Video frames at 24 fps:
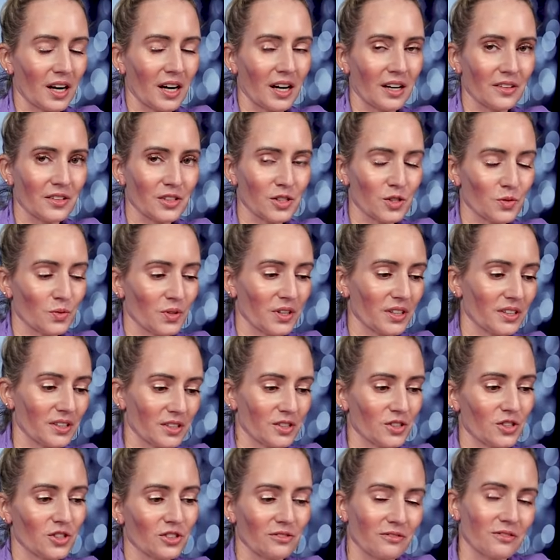Uh, this one
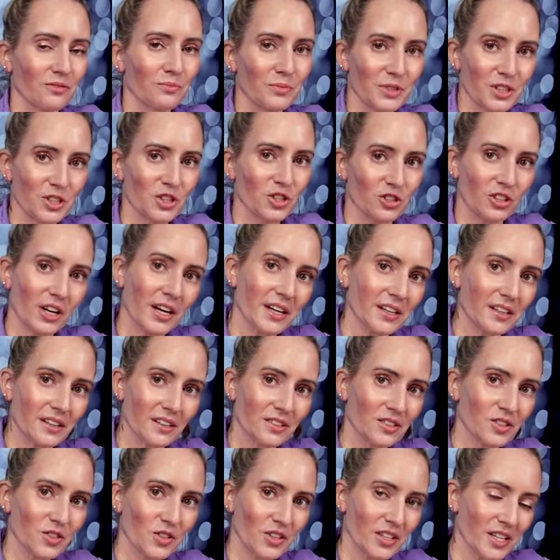has been
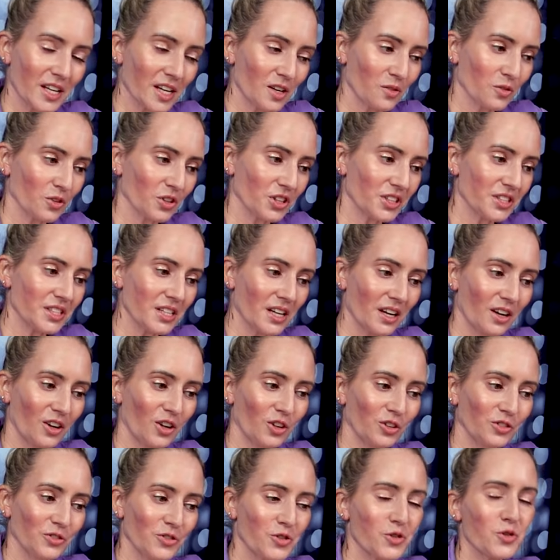shaken, so you can't really
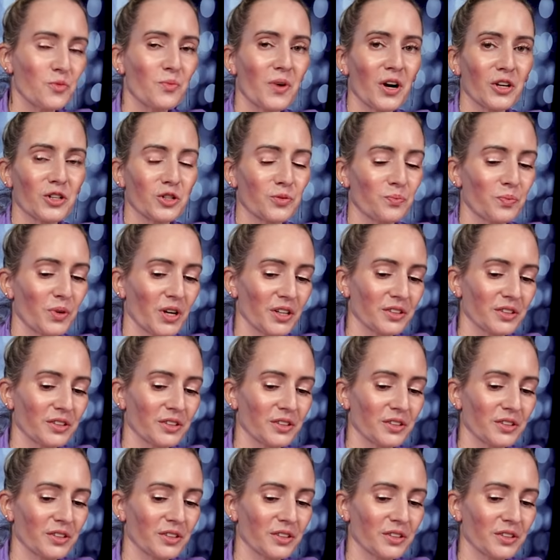tell too much,